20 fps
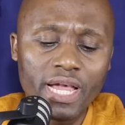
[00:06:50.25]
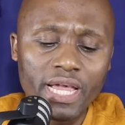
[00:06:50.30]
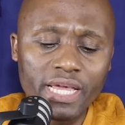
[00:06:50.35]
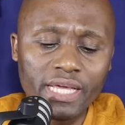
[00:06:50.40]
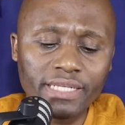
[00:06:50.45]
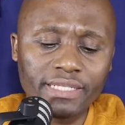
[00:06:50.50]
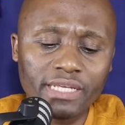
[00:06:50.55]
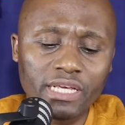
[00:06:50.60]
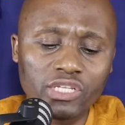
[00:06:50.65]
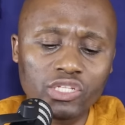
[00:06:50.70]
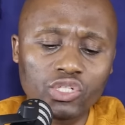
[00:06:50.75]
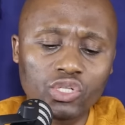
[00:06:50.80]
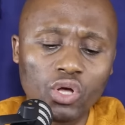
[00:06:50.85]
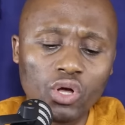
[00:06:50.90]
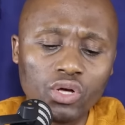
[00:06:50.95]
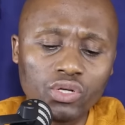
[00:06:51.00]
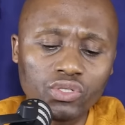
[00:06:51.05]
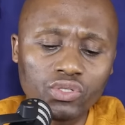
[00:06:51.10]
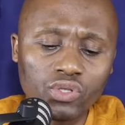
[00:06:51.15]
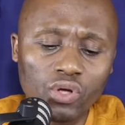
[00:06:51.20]
is a
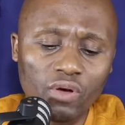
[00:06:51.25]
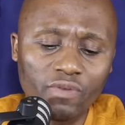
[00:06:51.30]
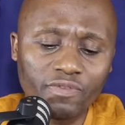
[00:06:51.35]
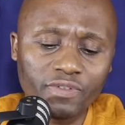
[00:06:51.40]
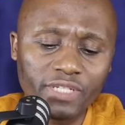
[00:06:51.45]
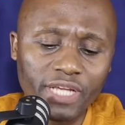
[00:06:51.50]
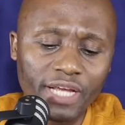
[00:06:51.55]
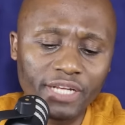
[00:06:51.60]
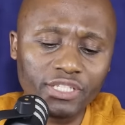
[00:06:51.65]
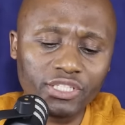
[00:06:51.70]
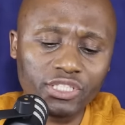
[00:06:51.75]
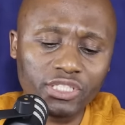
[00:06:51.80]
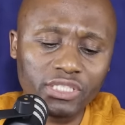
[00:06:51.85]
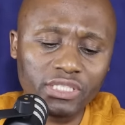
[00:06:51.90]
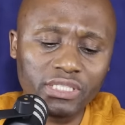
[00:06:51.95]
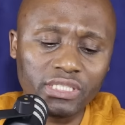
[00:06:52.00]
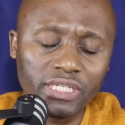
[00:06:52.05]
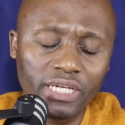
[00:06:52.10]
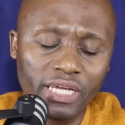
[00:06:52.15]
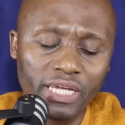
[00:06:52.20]
source of
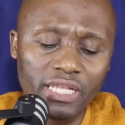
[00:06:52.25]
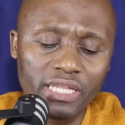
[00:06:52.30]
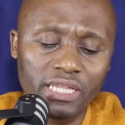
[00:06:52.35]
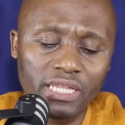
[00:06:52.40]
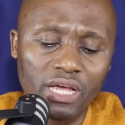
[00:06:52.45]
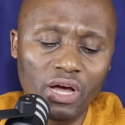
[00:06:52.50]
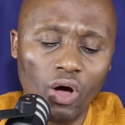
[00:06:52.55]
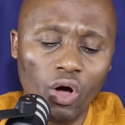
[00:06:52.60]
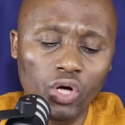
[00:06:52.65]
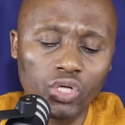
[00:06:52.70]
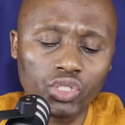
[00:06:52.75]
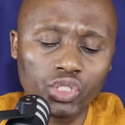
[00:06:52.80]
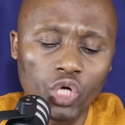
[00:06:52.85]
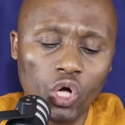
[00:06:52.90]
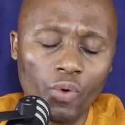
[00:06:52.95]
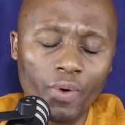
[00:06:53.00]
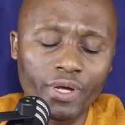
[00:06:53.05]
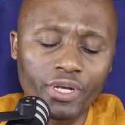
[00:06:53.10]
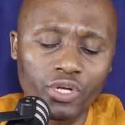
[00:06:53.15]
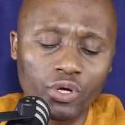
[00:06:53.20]
tension in the
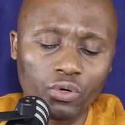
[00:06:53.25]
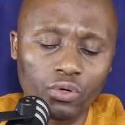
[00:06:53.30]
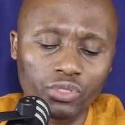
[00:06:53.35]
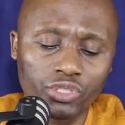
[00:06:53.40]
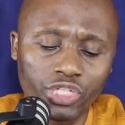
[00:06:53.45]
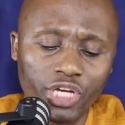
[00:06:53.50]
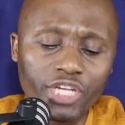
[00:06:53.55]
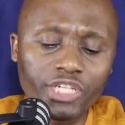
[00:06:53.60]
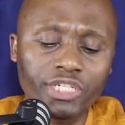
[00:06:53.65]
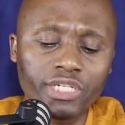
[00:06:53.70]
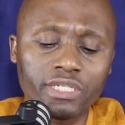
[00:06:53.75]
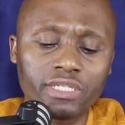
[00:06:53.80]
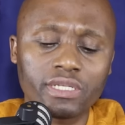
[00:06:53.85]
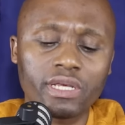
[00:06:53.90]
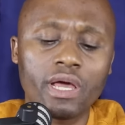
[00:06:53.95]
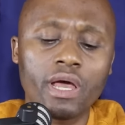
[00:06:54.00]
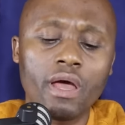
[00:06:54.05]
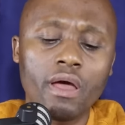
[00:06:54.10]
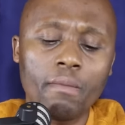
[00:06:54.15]
ongoing negotiations